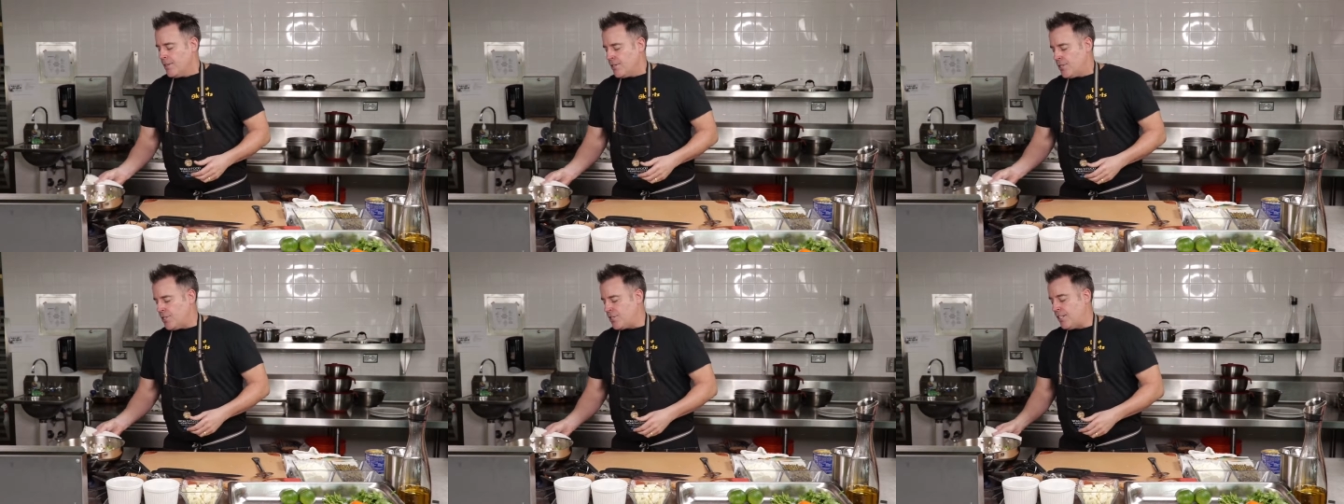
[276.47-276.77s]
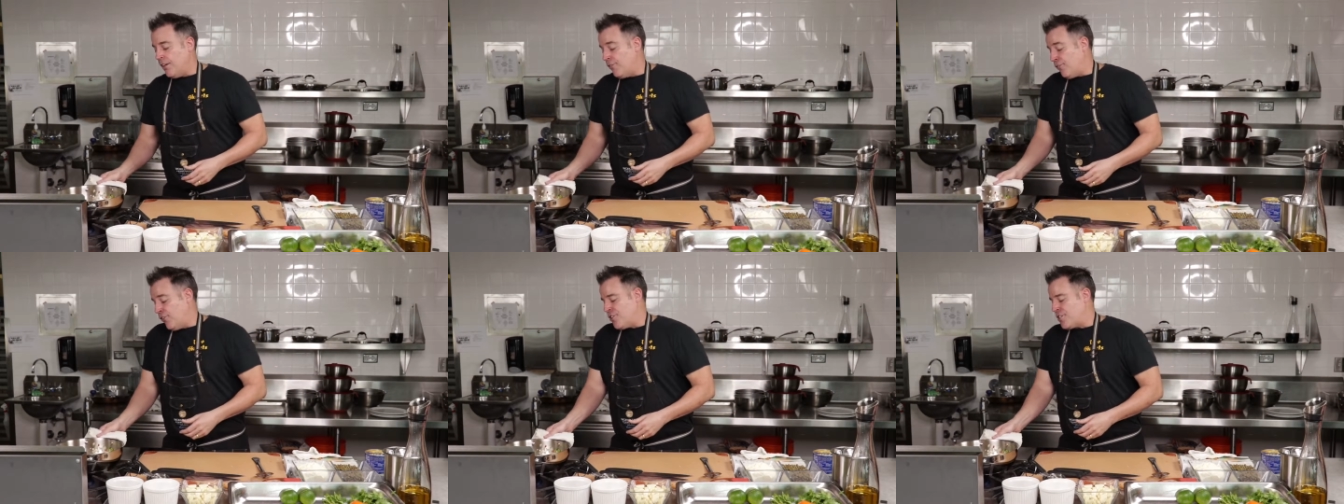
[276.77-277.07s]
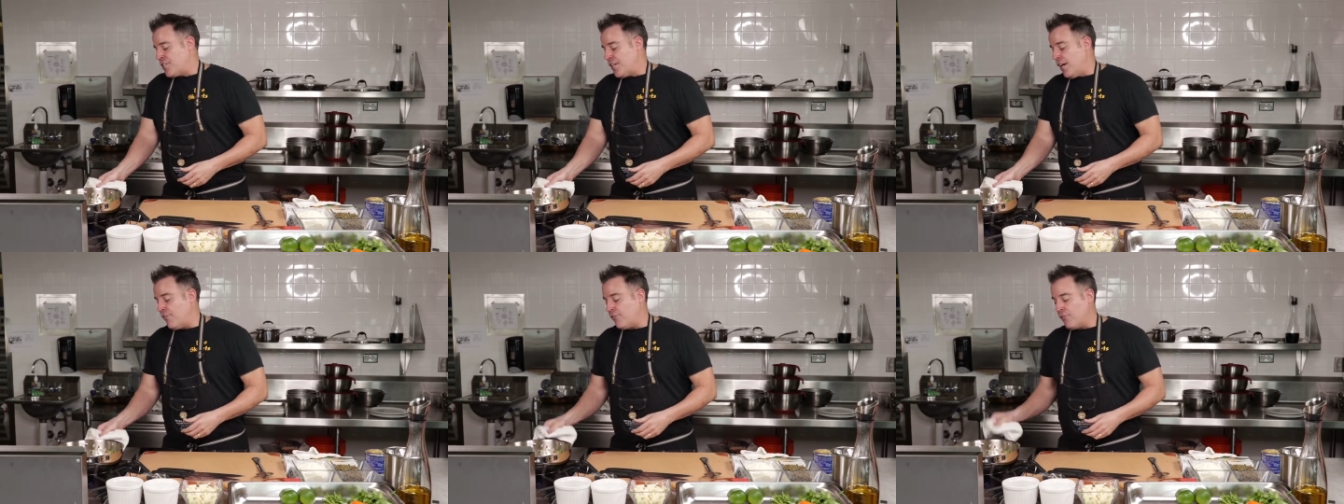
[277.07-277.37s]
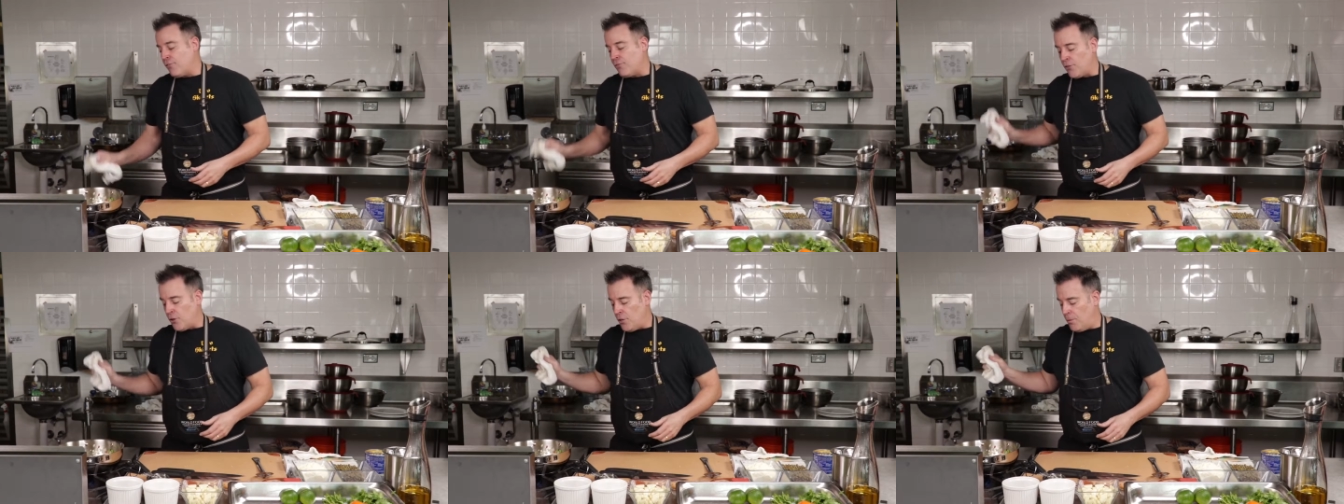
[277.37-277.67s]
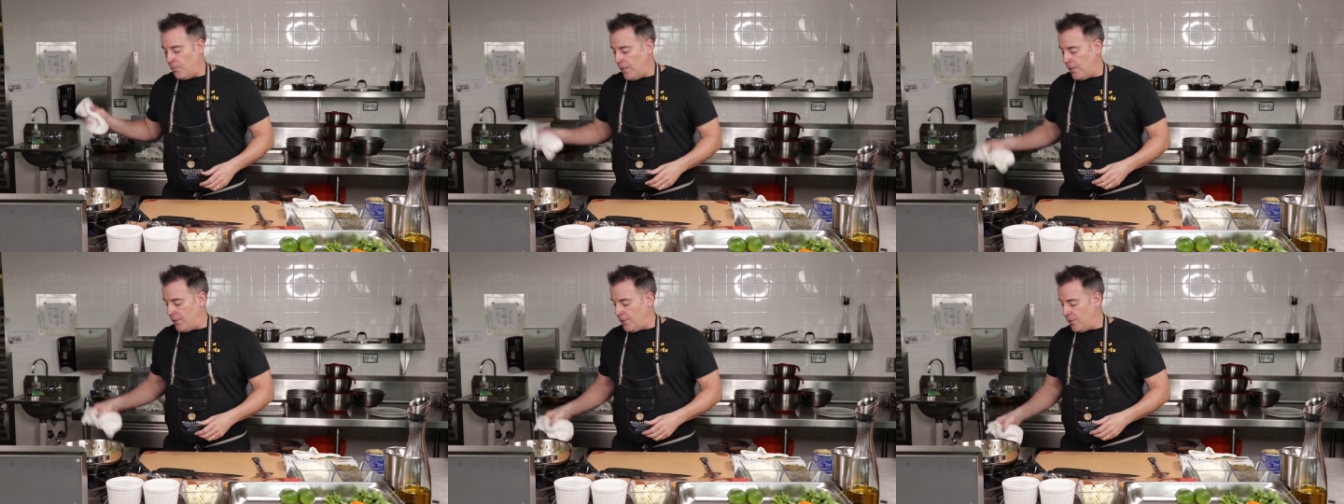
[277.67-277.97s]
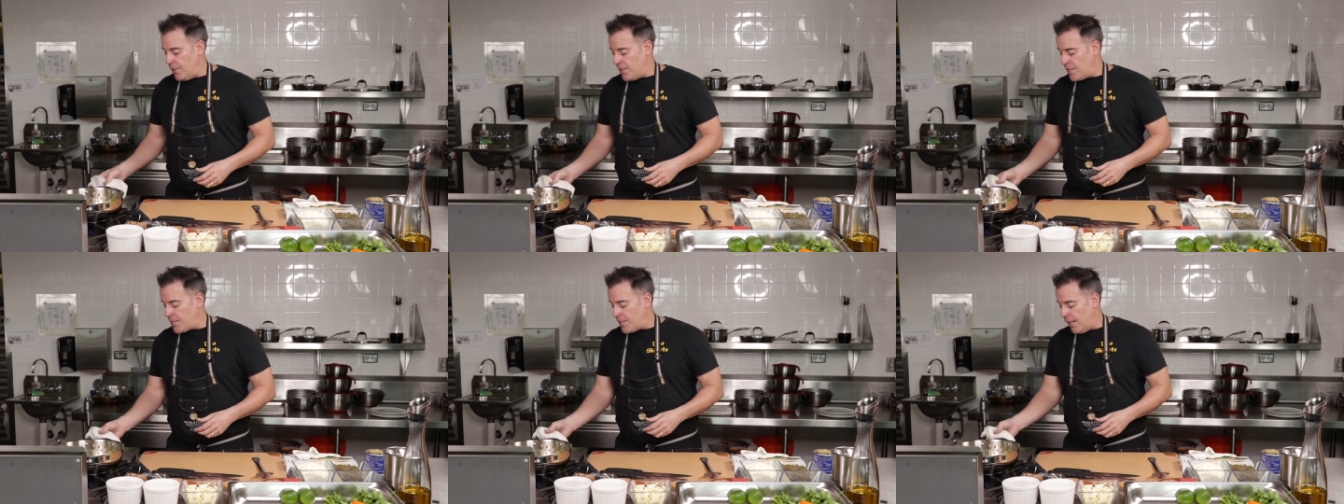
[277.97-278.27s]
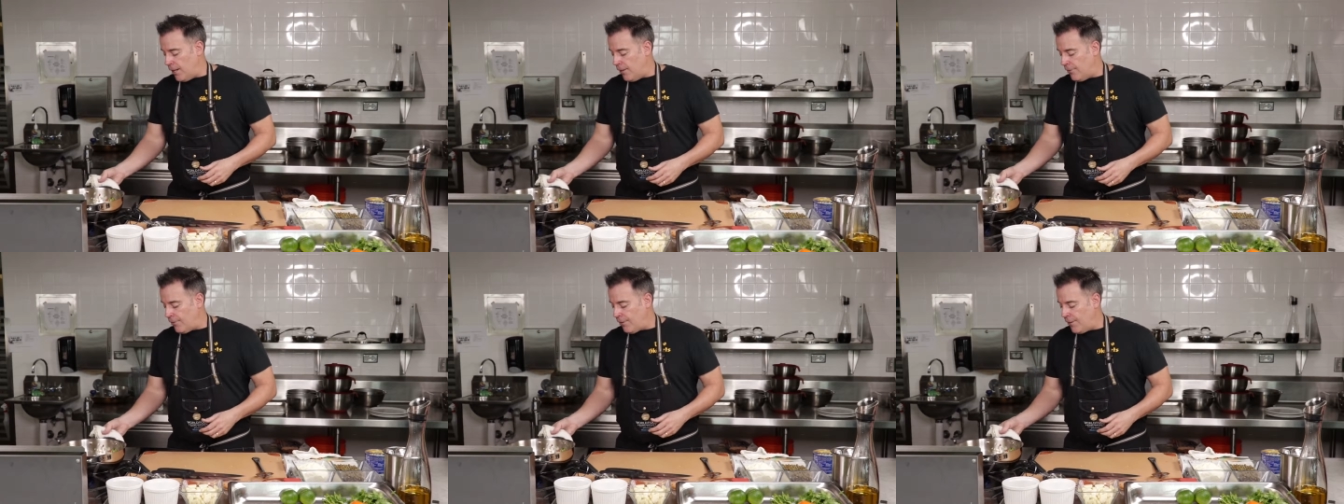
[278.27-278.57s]
just different stuff for the menu
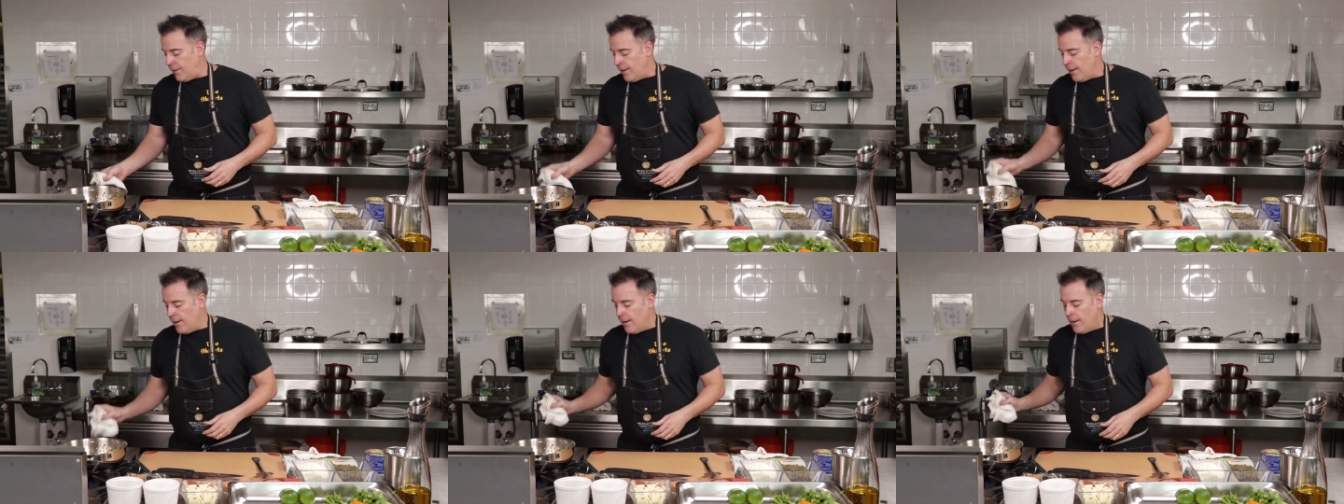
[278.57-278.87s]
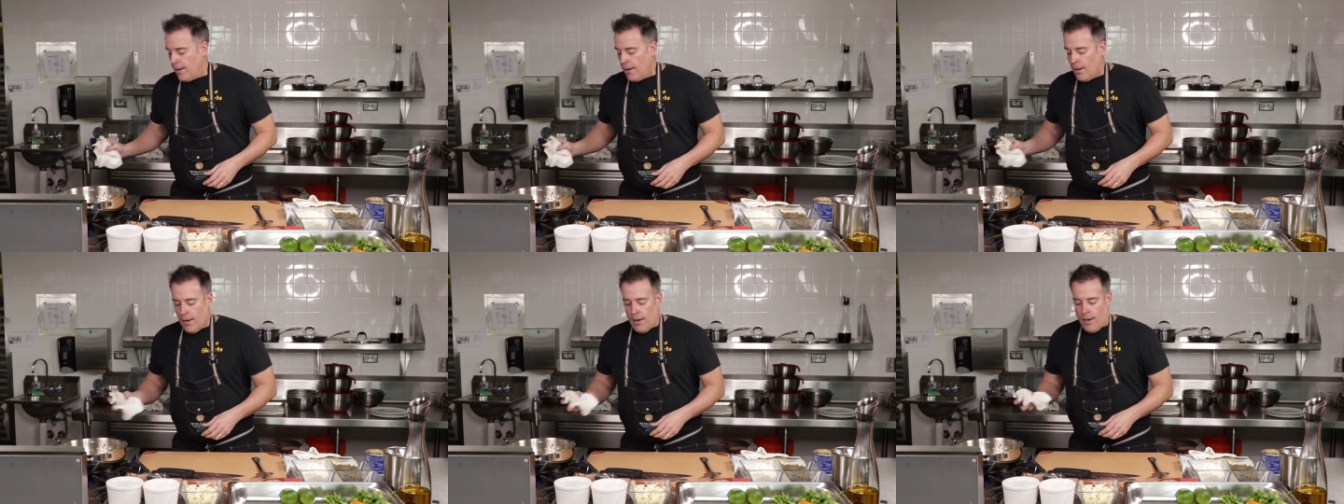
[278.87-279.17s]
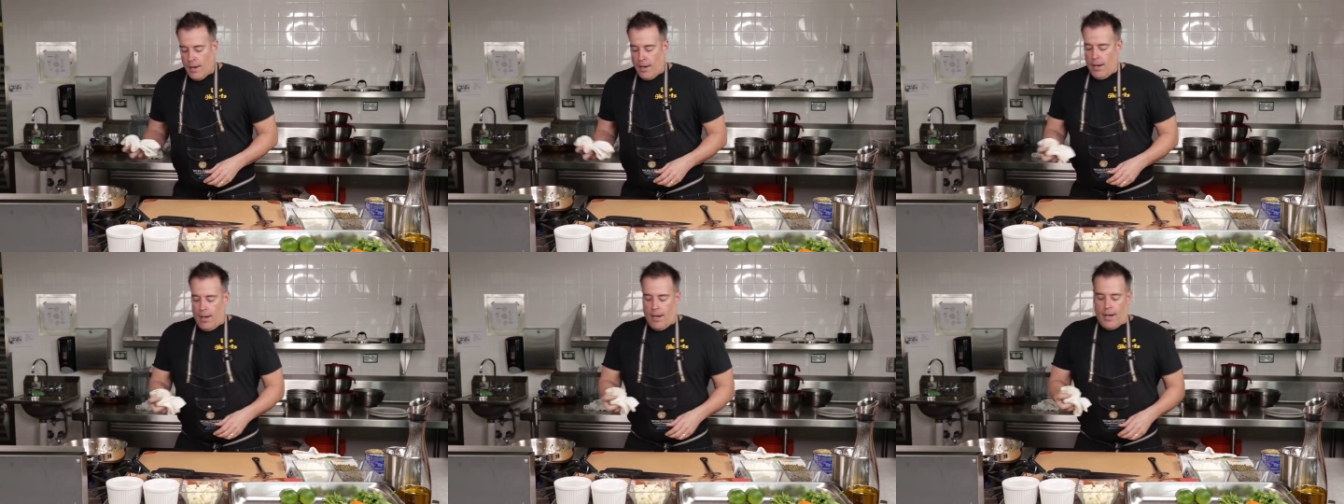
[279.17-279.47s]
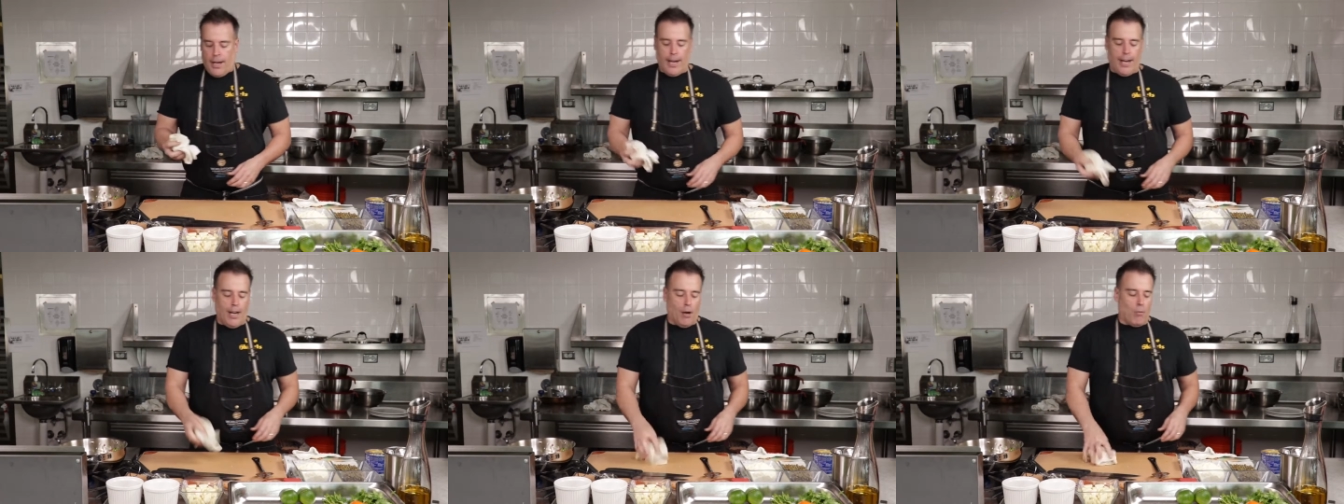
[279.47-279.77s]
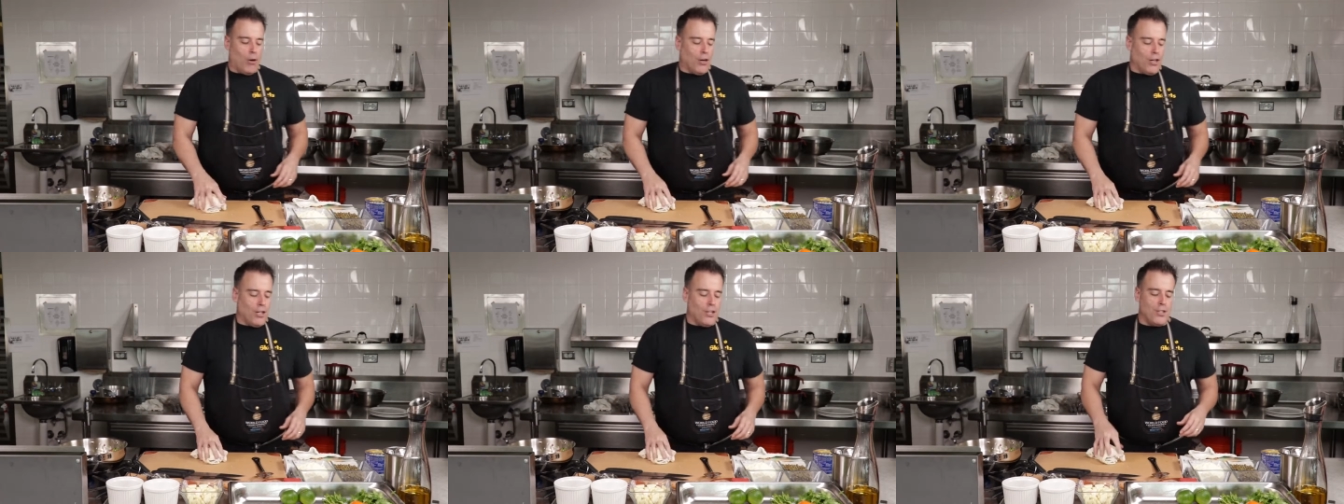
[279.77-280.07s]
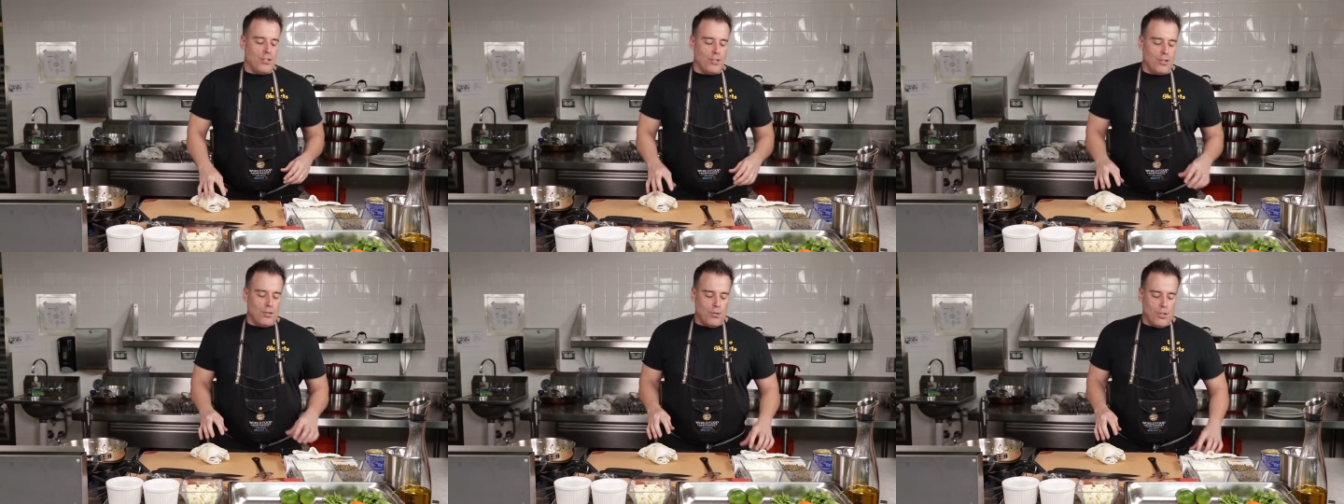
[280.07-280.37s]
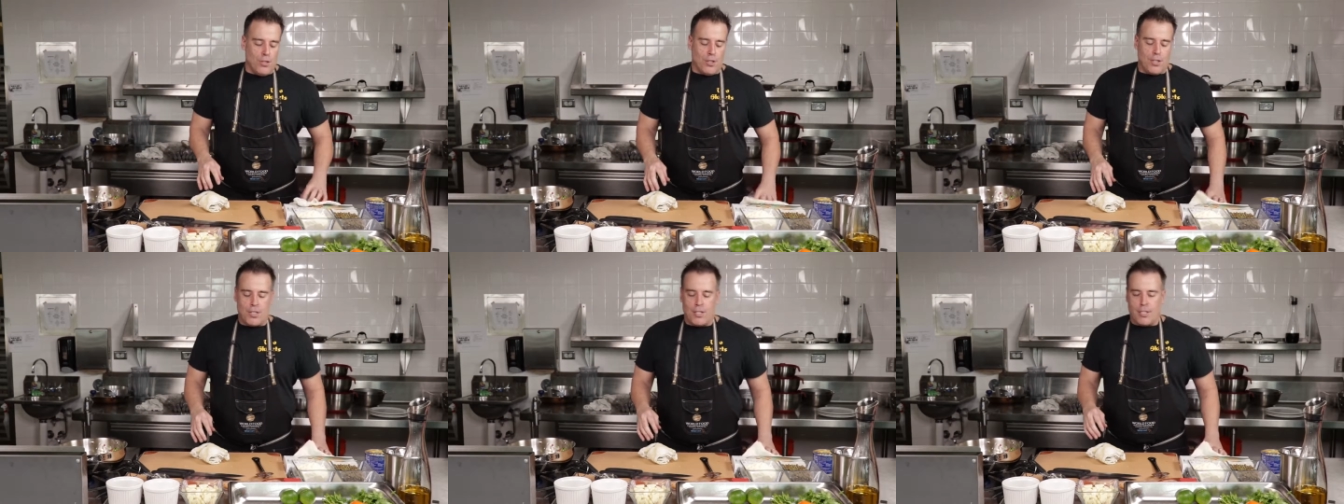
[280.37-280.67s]
itself. And I wanted to do
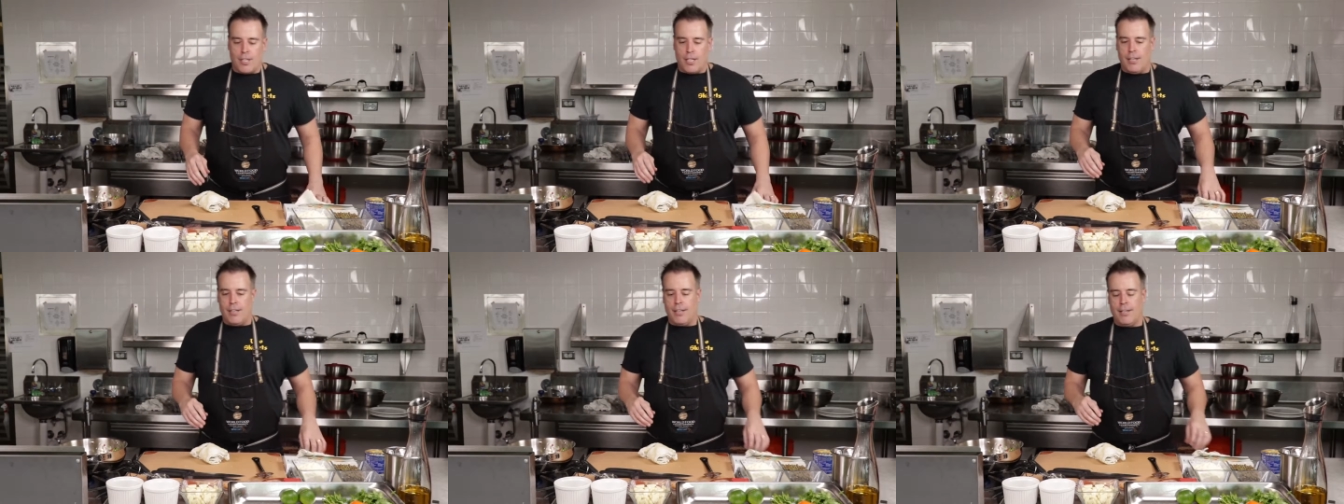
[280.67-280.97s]
this